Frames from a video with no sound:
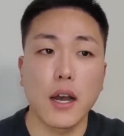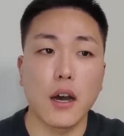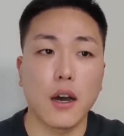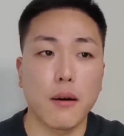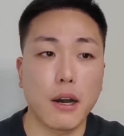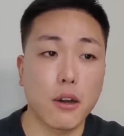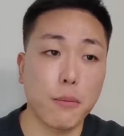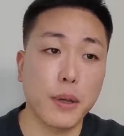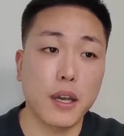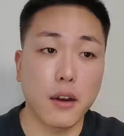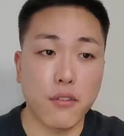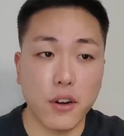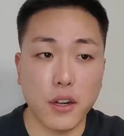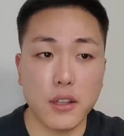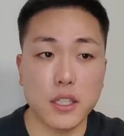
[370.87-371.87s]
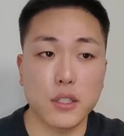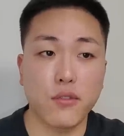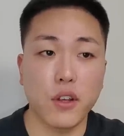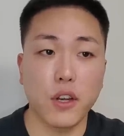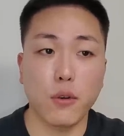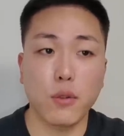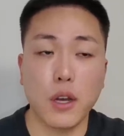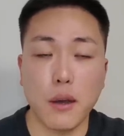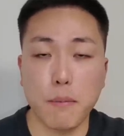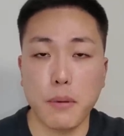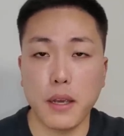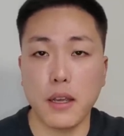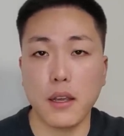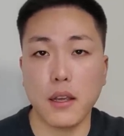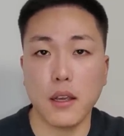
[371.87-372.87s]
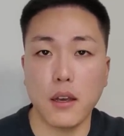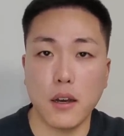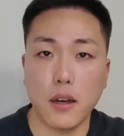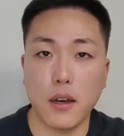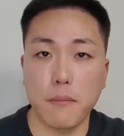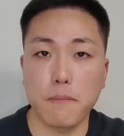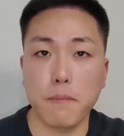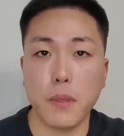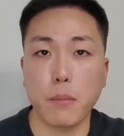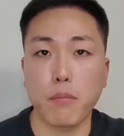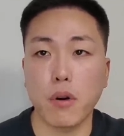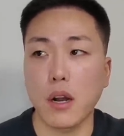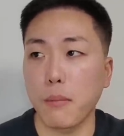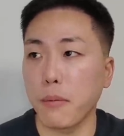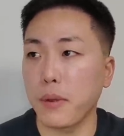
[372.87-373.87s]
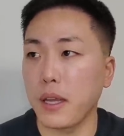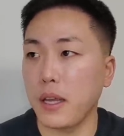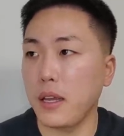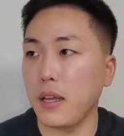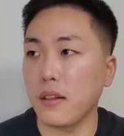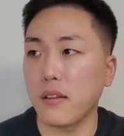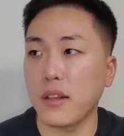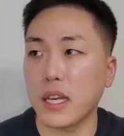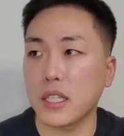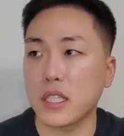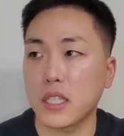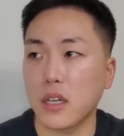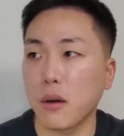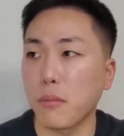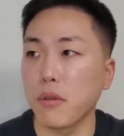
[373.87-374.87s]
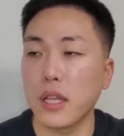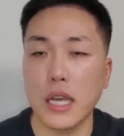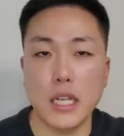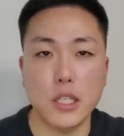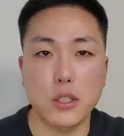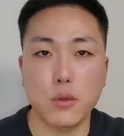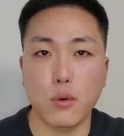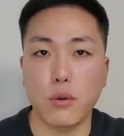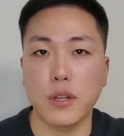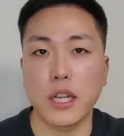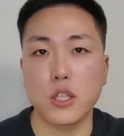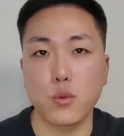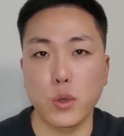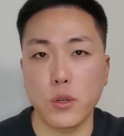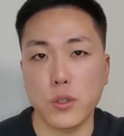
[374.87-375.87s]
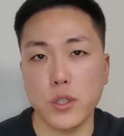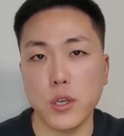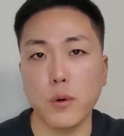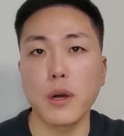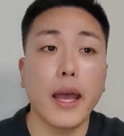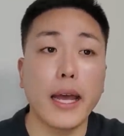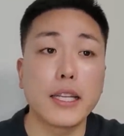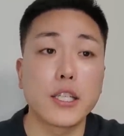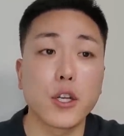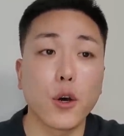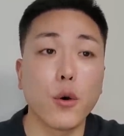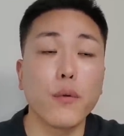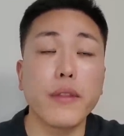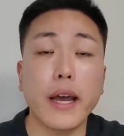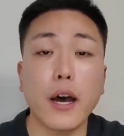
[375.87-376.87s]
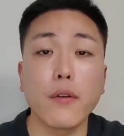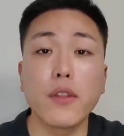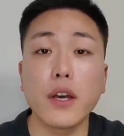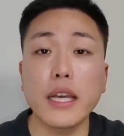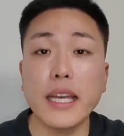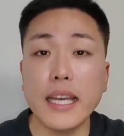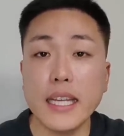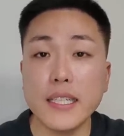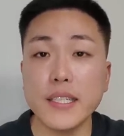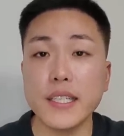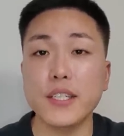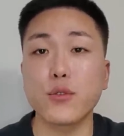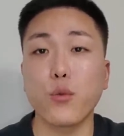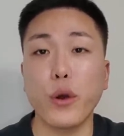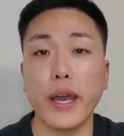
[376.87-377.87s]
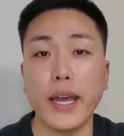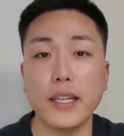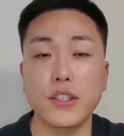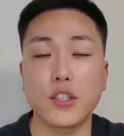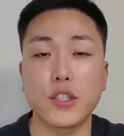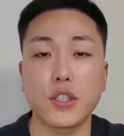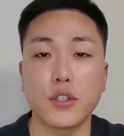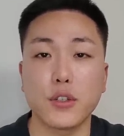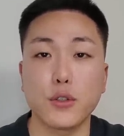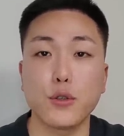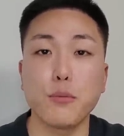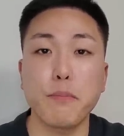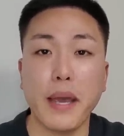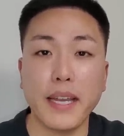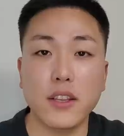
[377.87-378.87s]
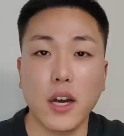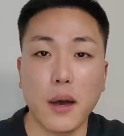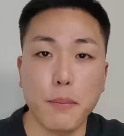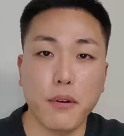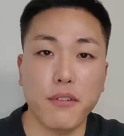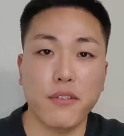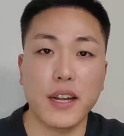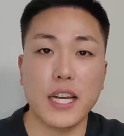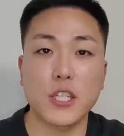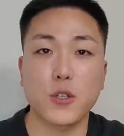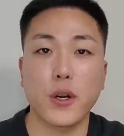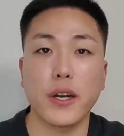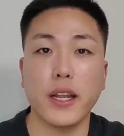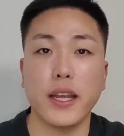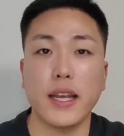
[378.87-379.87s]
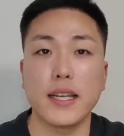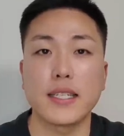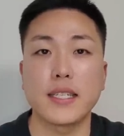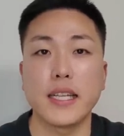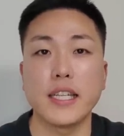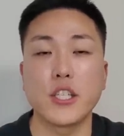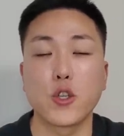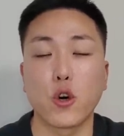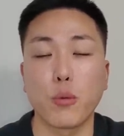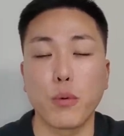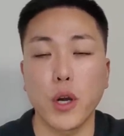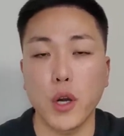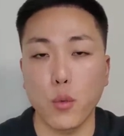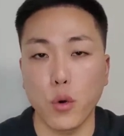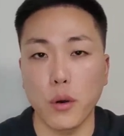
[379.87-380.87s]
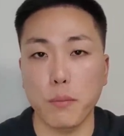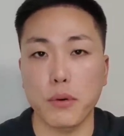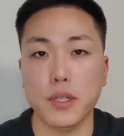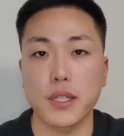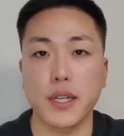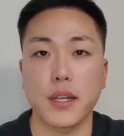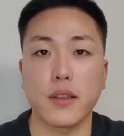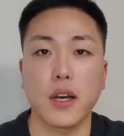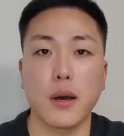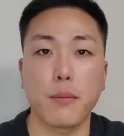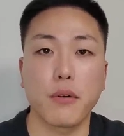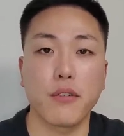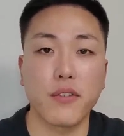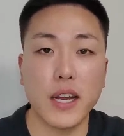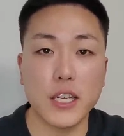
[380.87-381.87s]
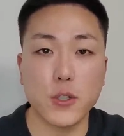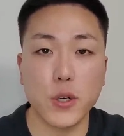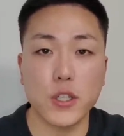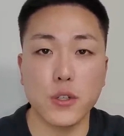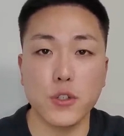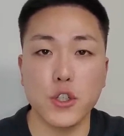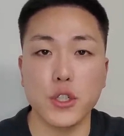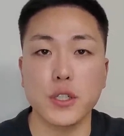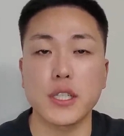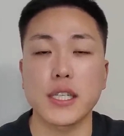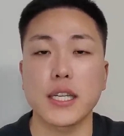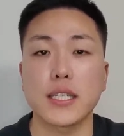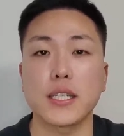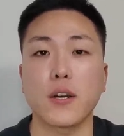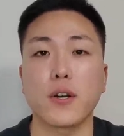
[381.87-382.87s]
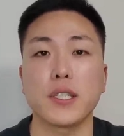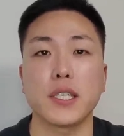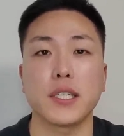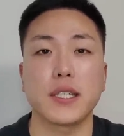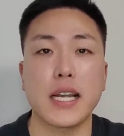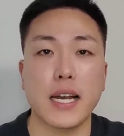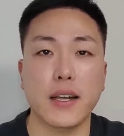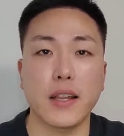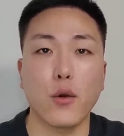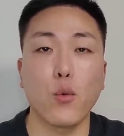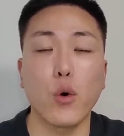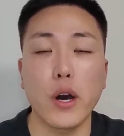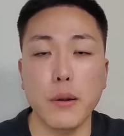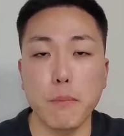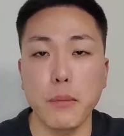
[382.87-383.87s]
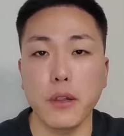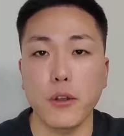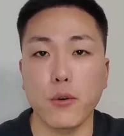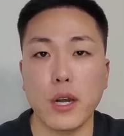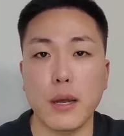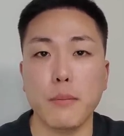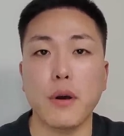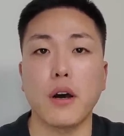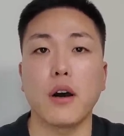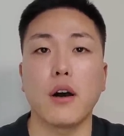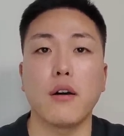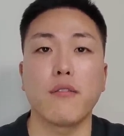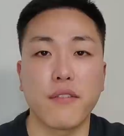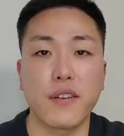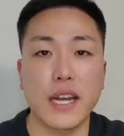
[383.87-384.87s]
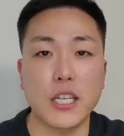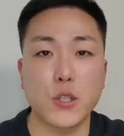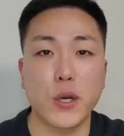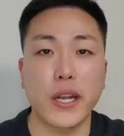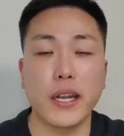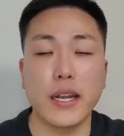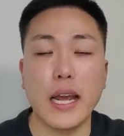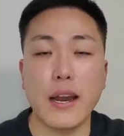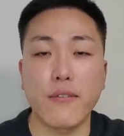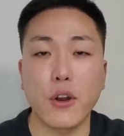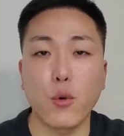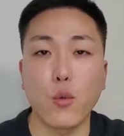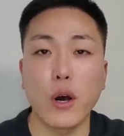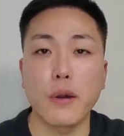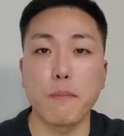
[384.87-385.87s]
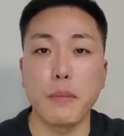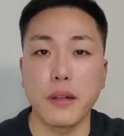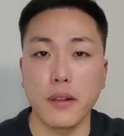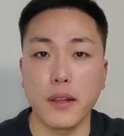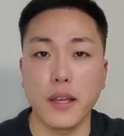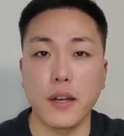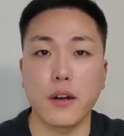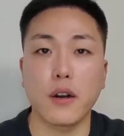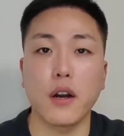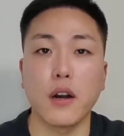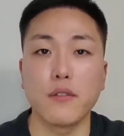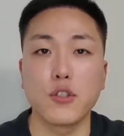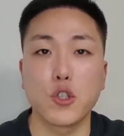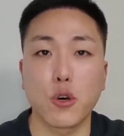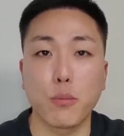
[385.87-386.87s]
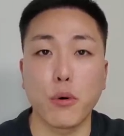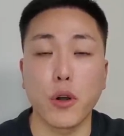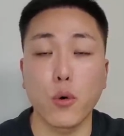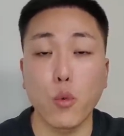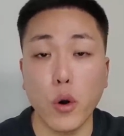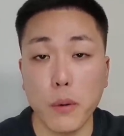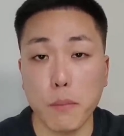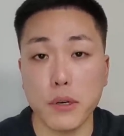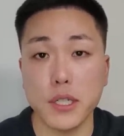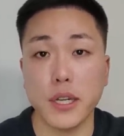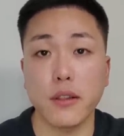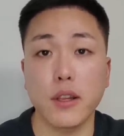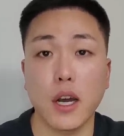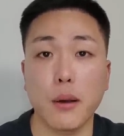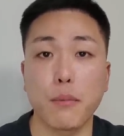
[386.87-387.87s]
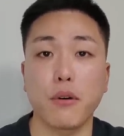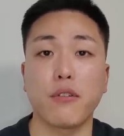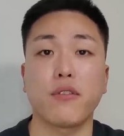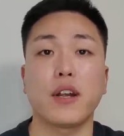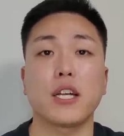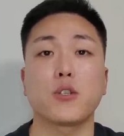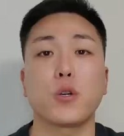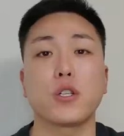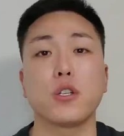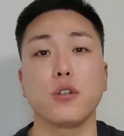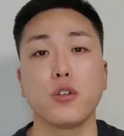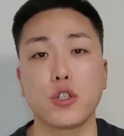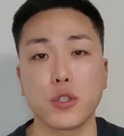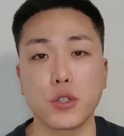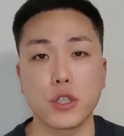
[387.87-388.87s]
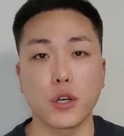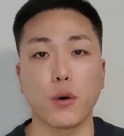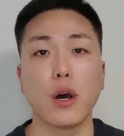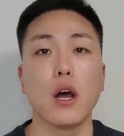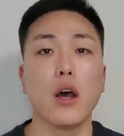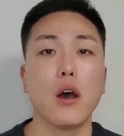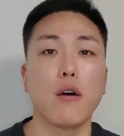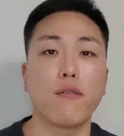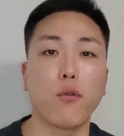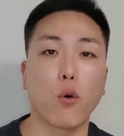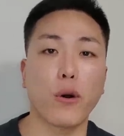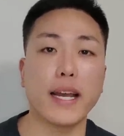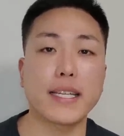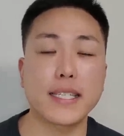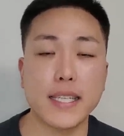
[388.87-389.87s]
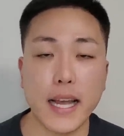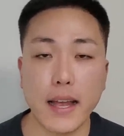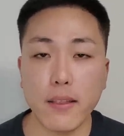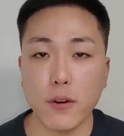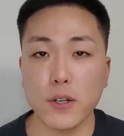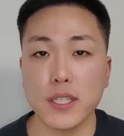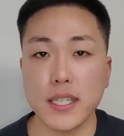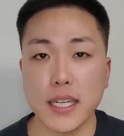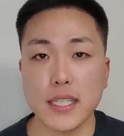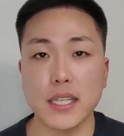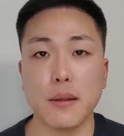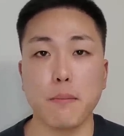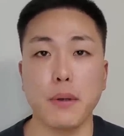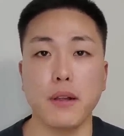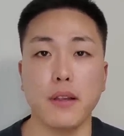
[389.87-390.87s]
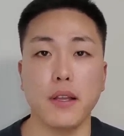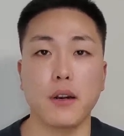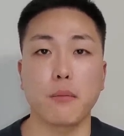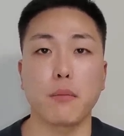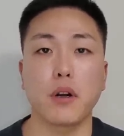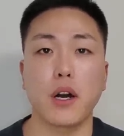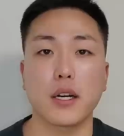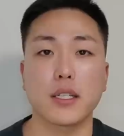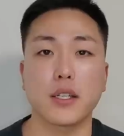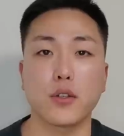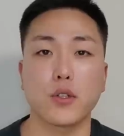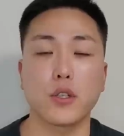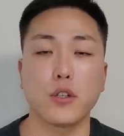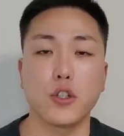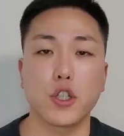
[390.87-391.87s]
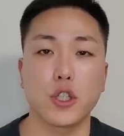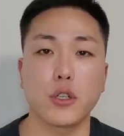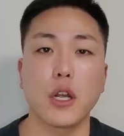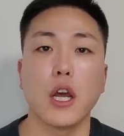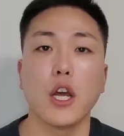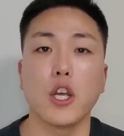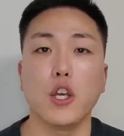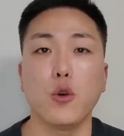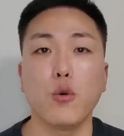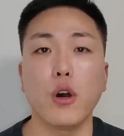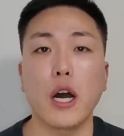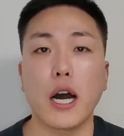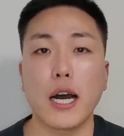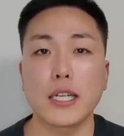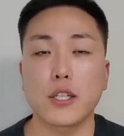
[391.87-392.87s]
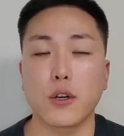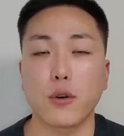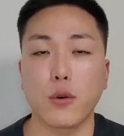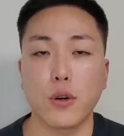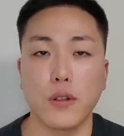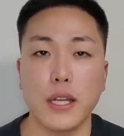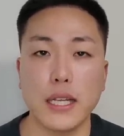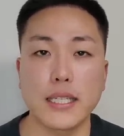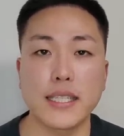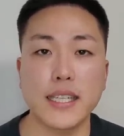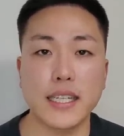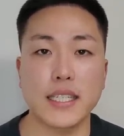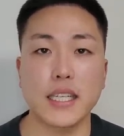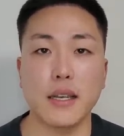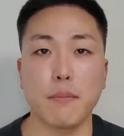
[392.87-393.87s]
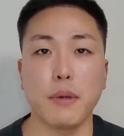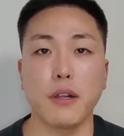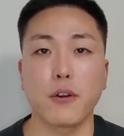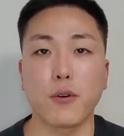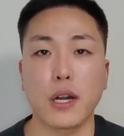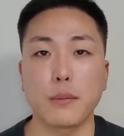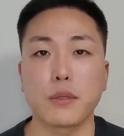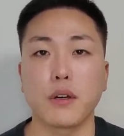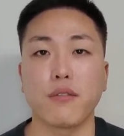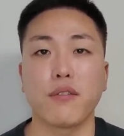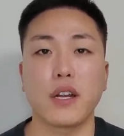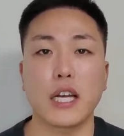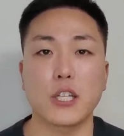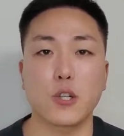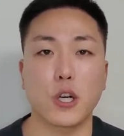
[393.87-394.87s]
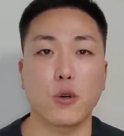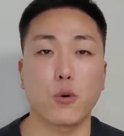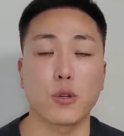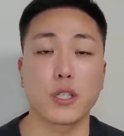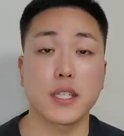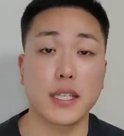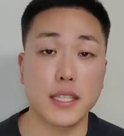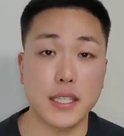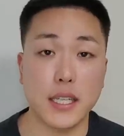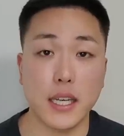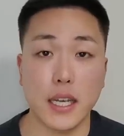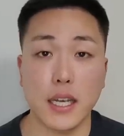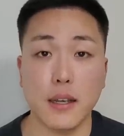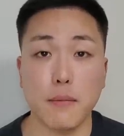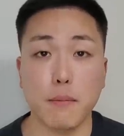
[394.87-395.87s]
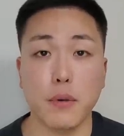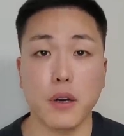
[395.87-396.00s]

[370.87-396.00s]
I'm going to be covering this video topic probably in the next couple days or next week or so. And so now, the easiest way to make topical finasteride is the 0.1% topical finasteride solution, since there is exactly 1 milligram of finasteride in every 1 milliliter of 0.1% topical finasteride solution. So for a standard 60 milliliter minoxidil solution, you guys are going to need 60 milligrams of finasteride, or 60